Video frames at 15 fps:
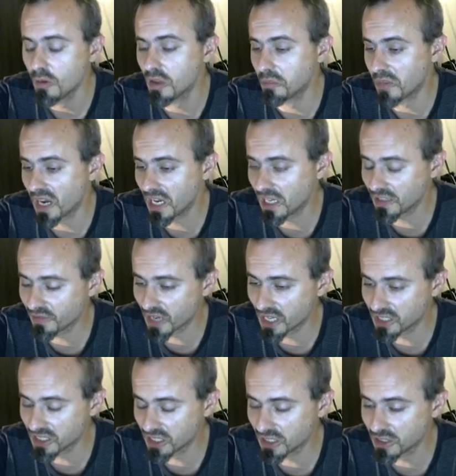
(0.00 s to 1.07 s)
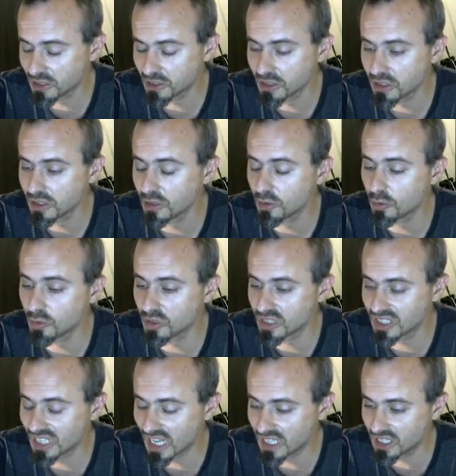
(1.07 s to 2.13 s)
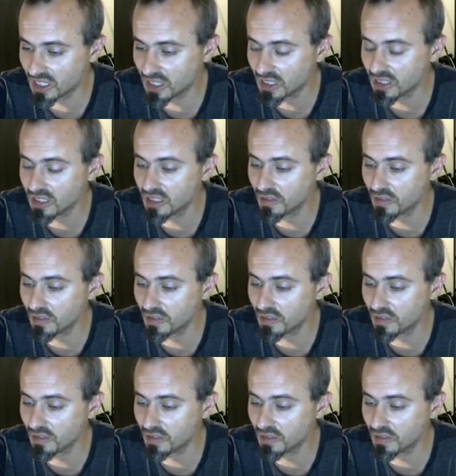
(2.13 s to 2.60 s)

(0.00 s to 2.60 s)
Well, my advice is to study